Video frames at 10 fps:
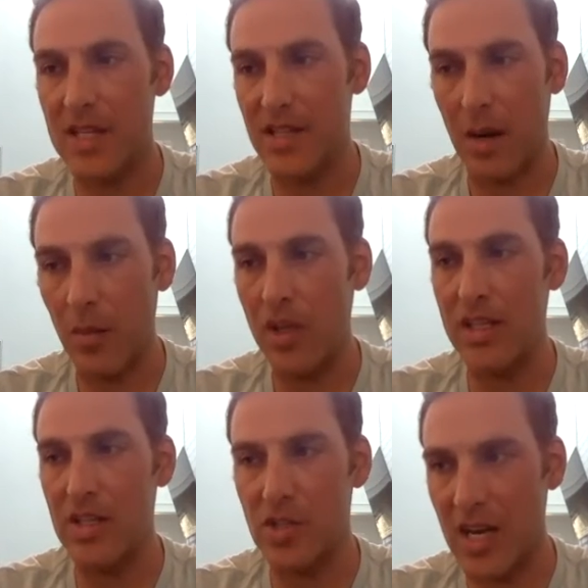means I'm
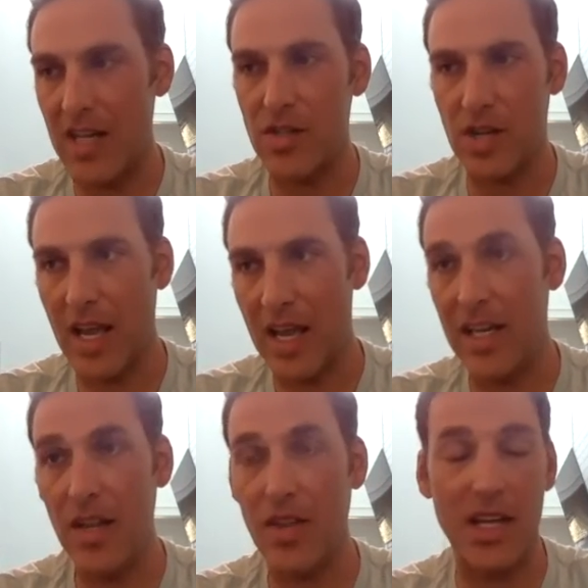willing to change
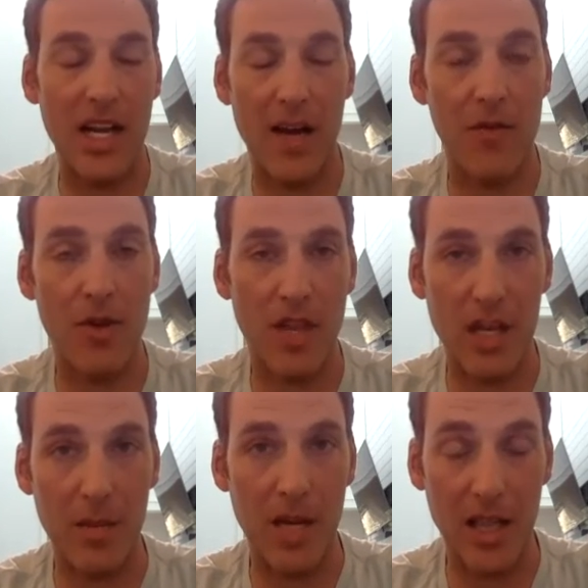anything and
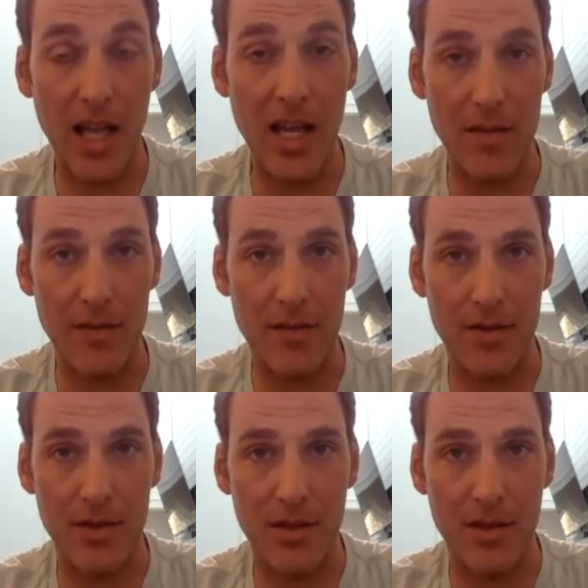everything in my life.